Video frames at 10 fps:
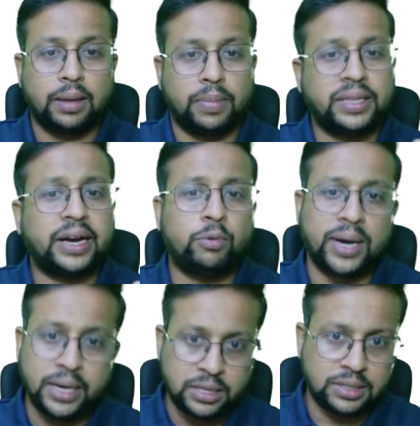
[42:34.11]
But the
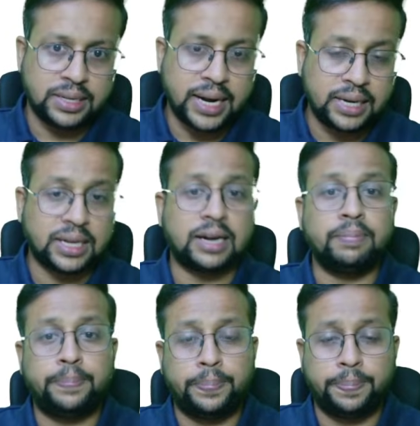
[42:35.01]
advantage is that
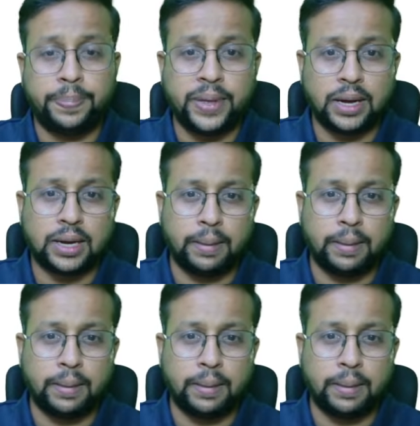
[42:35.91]
the